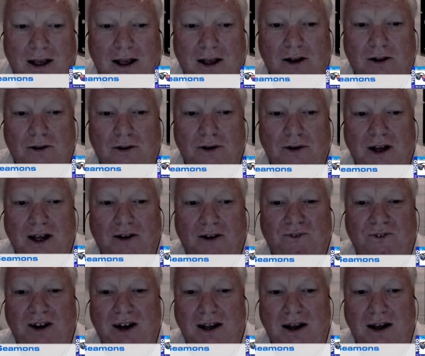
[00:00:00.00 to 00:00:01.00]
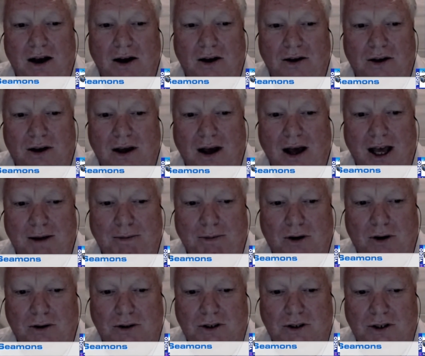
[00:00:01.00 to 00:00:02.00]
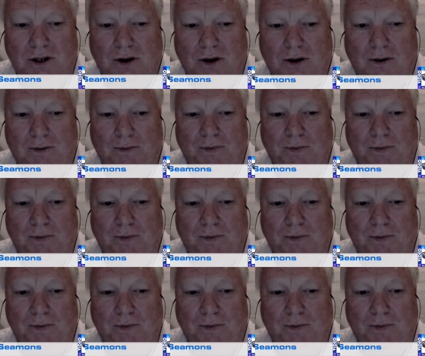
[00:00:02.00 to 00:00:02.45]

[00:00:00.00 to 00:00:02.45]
including a video game console.